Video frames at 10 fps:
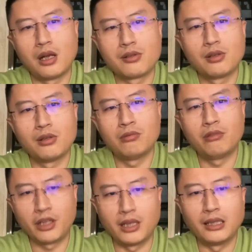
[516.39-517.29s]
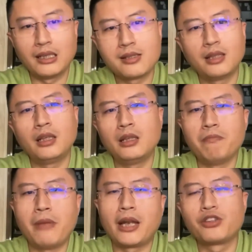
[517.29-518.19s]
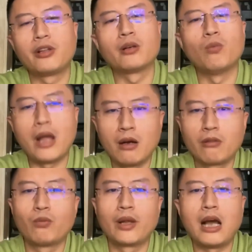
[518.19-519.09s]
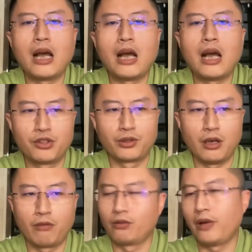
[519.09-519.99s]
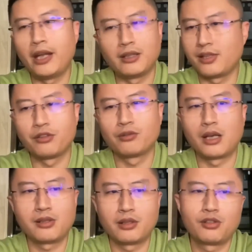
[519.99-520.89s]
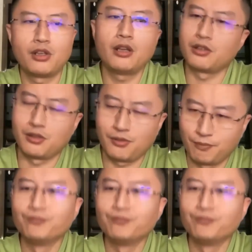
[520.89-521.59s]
so they can easily manage their wealth without having to go through any centralized exchanges.